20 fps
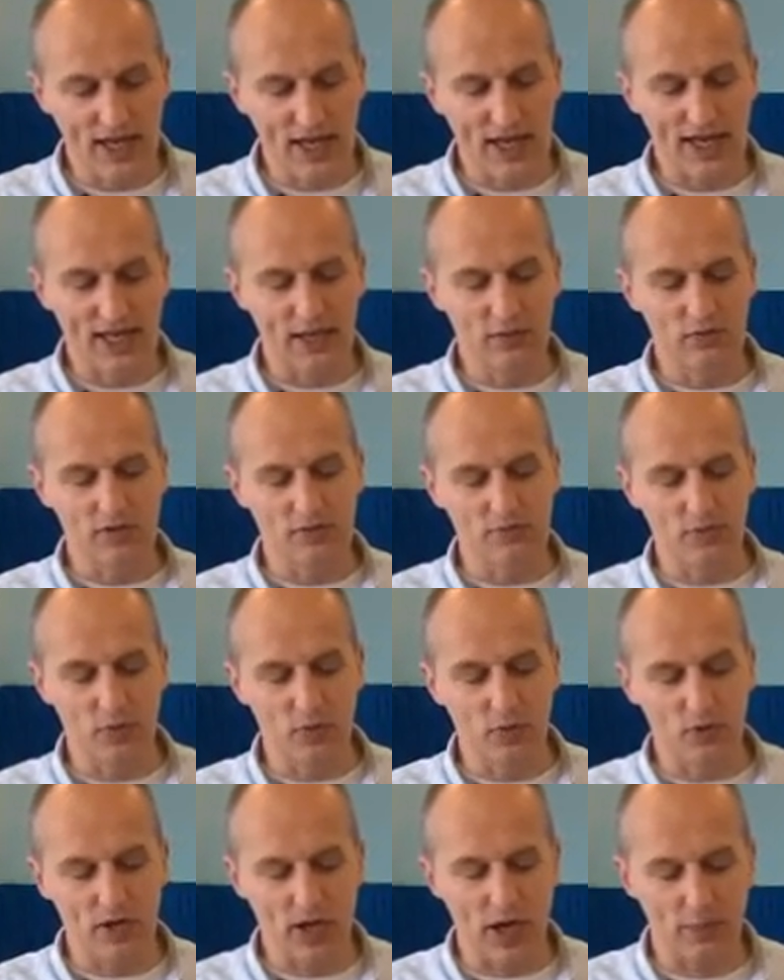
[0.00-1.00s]
and he was
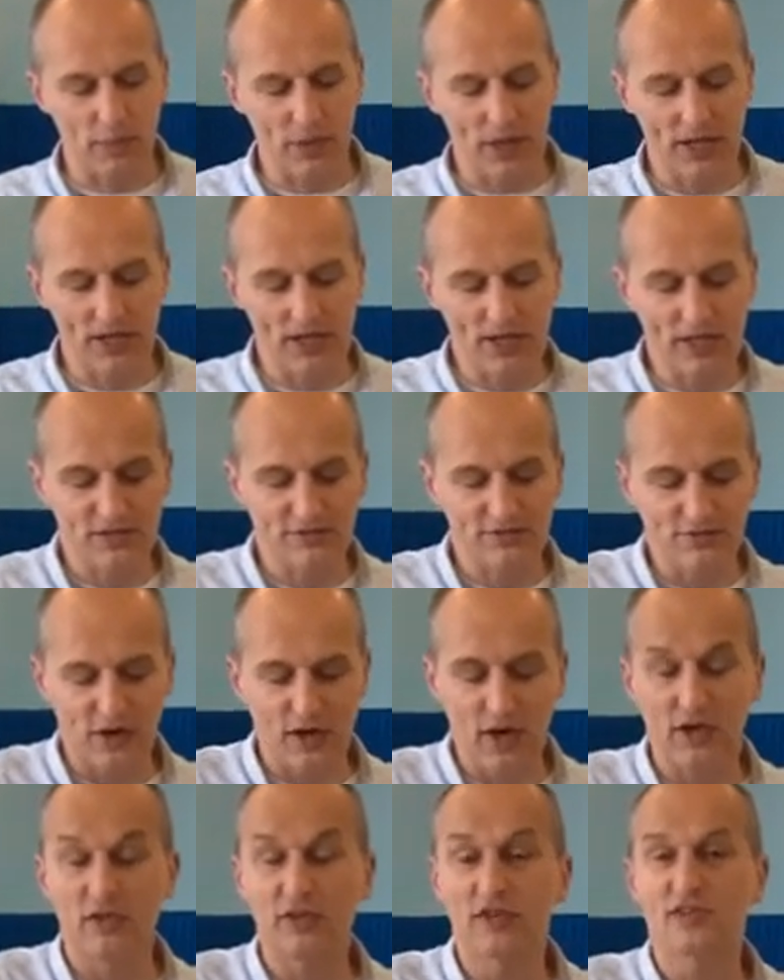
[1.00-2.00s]
brought up in his
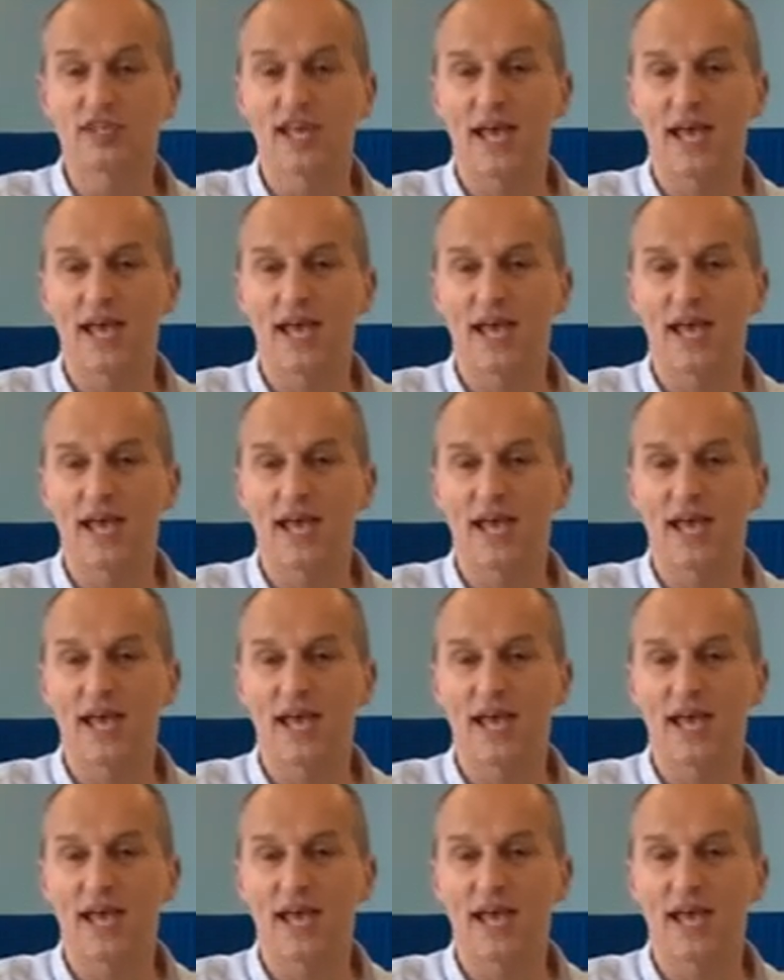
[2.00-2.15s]
father's